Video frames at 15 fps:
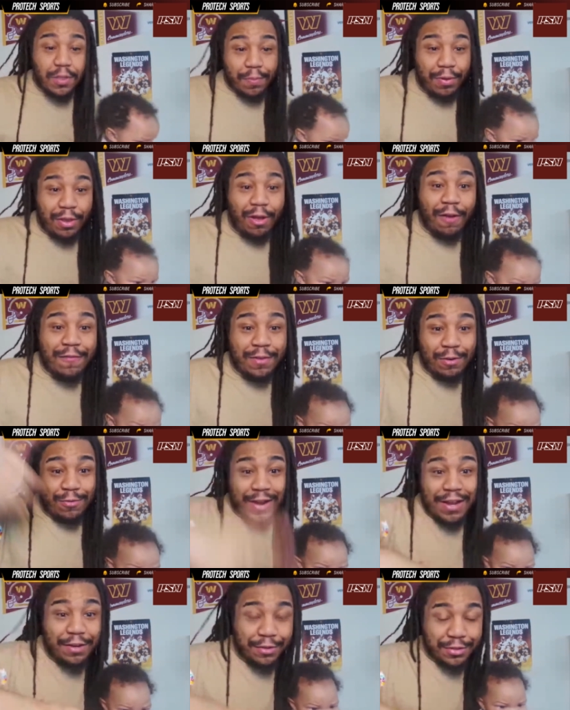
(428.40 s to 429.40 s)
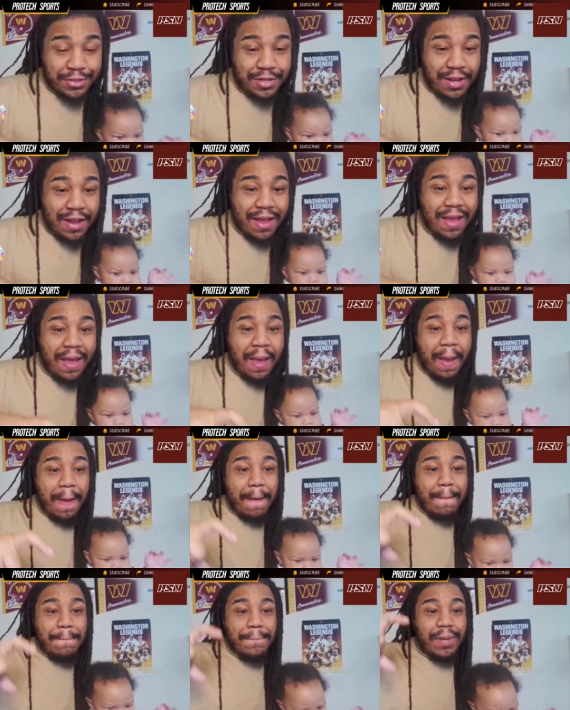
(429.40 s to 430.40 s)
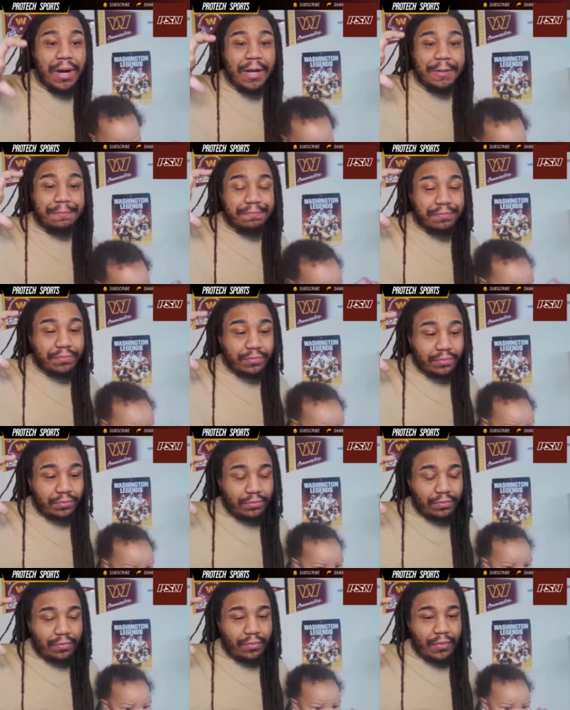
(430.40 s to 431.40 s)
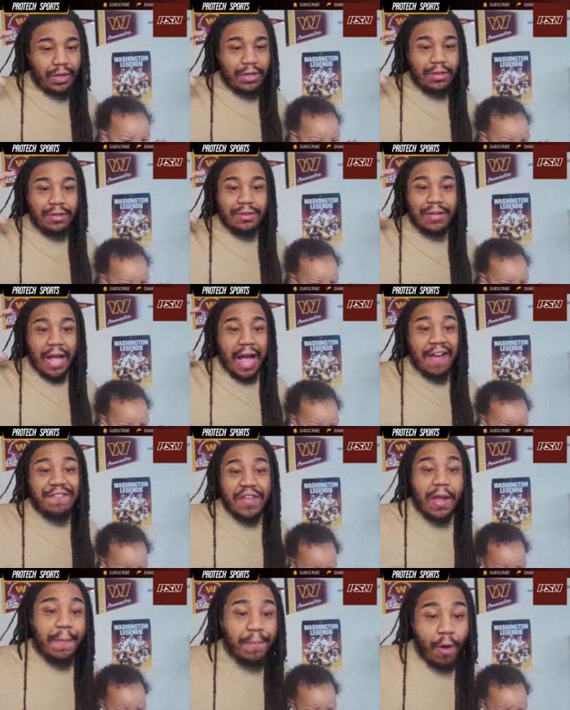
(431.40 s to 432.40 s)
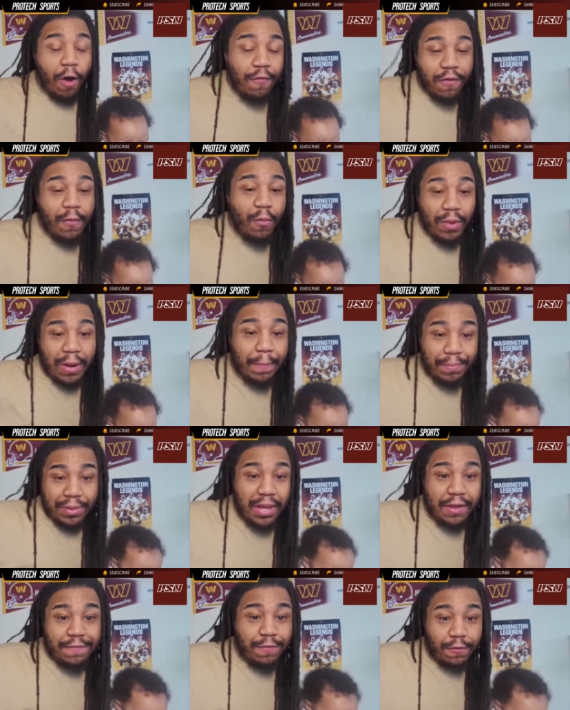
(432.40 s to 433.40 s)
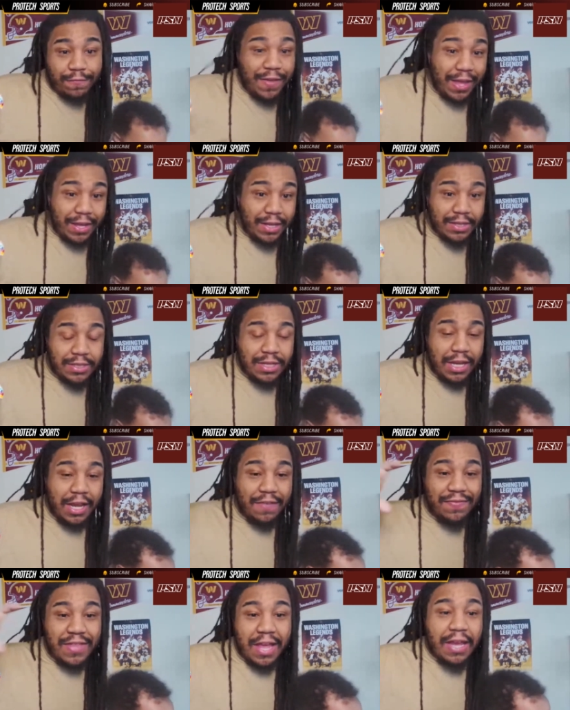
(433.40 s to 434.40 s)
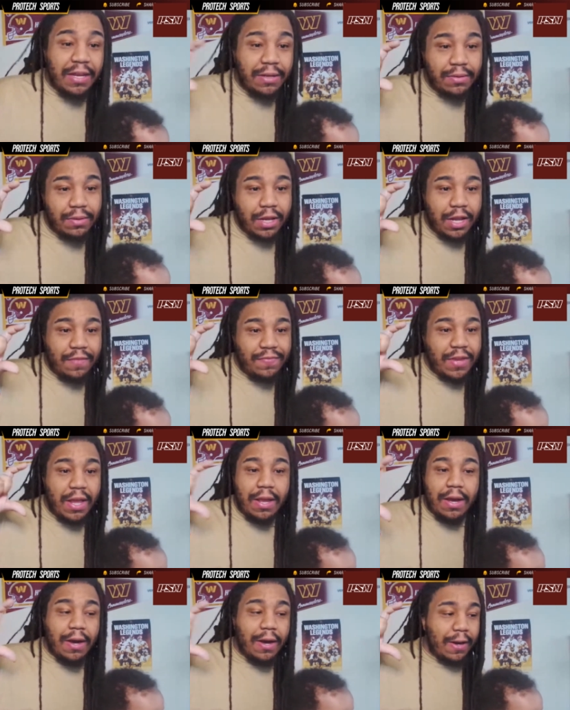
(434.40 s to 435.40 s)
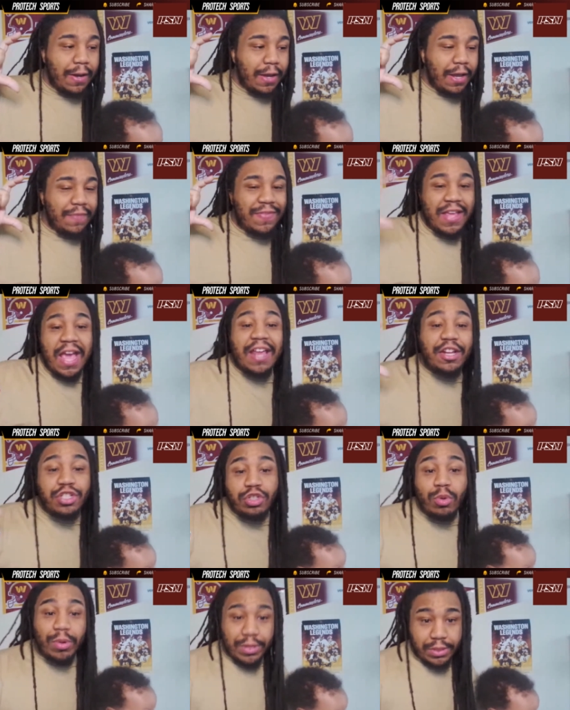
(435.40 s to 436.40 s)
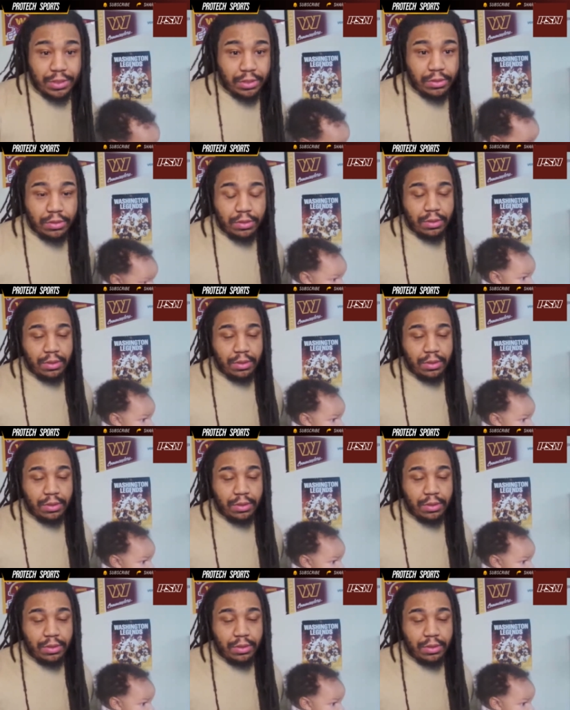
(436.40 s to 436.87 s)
to pull off in the Raiders but I think both of them want to play for Vegas if they if they uh if they had a choice.